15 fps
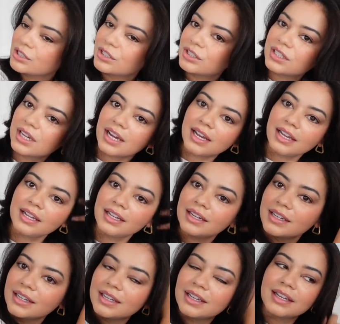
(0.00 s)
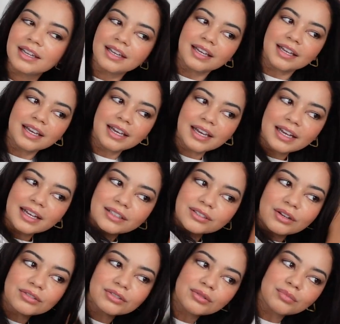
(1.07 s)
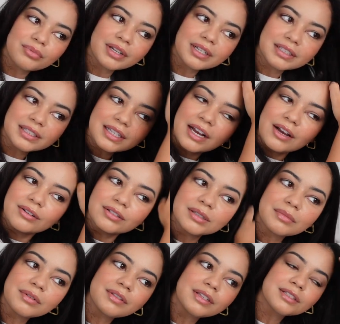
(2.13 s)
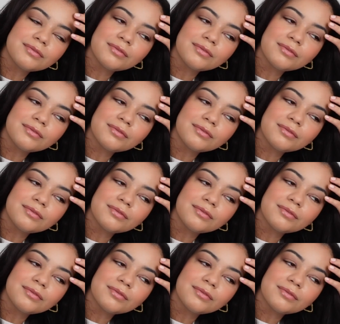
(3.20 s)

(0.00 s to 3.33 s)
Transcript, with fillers: shine and also bring down some of these